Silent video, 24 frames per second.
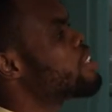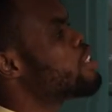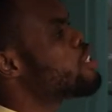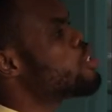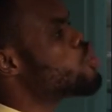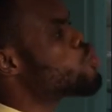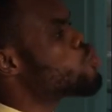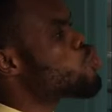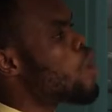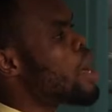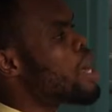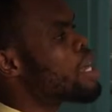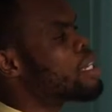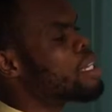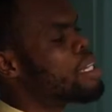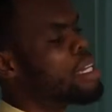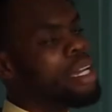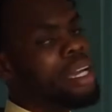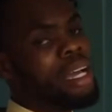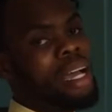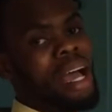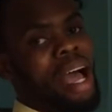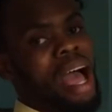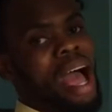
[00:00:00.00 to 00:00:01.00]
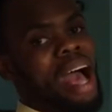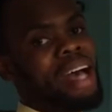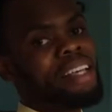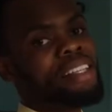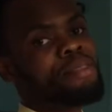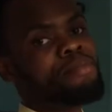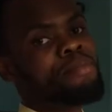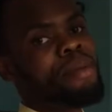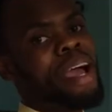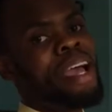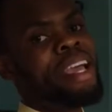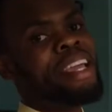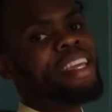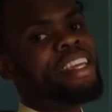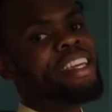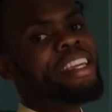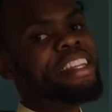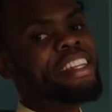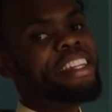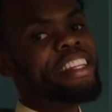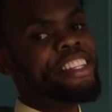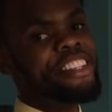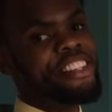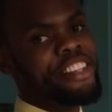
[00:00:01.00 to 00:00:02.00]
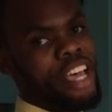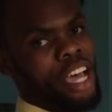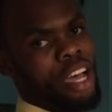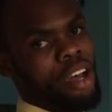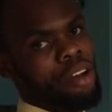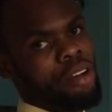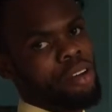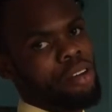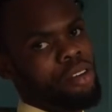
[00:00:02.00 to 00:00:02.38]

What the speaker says: this one as my initial